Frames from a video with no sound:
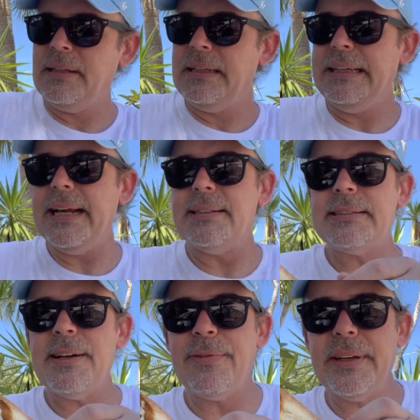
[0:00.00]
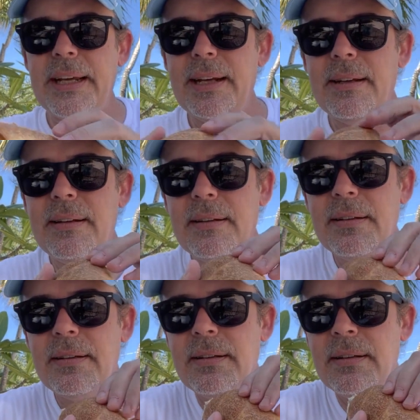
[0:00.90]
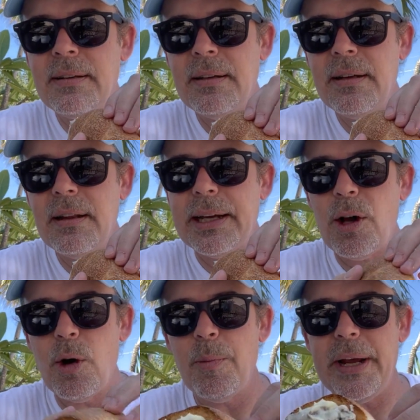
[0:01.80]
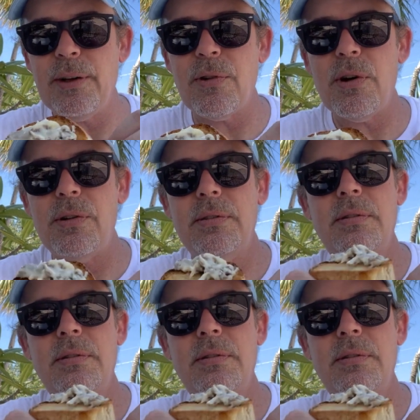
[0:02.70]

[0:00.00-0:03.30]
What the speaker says: Yeah, it's definitely like a homemade roll.